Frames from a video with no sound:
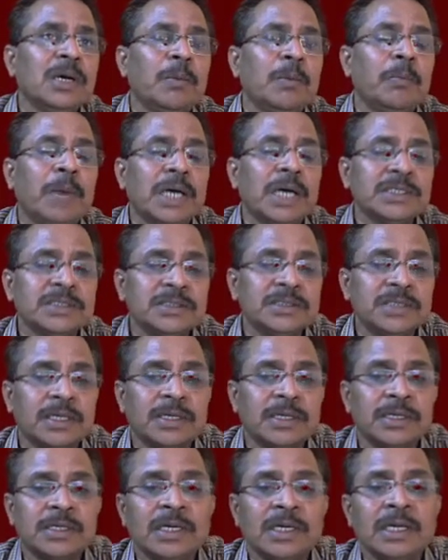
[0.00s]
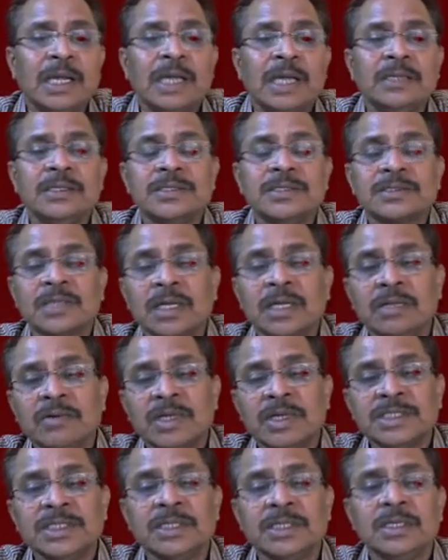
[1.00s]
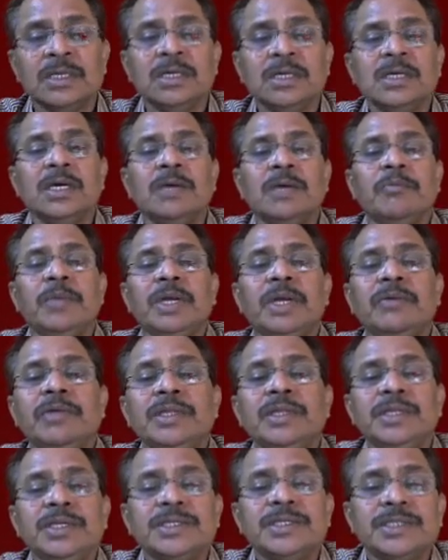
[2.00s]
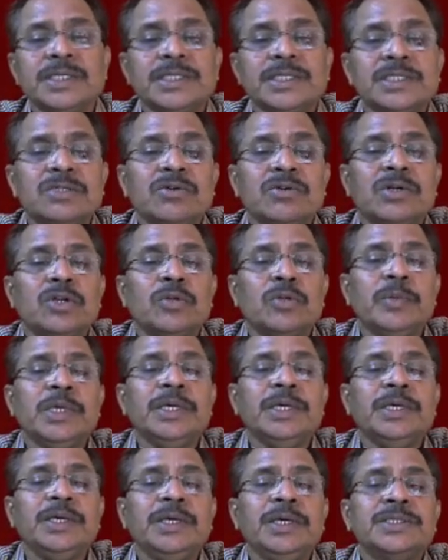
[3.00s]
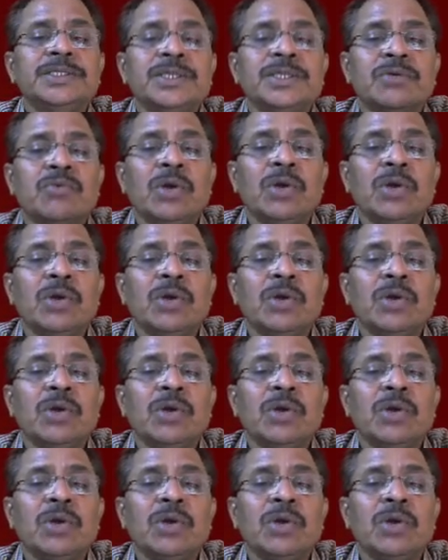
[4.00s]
mass is generated, and this conversion between these is going to be E is equal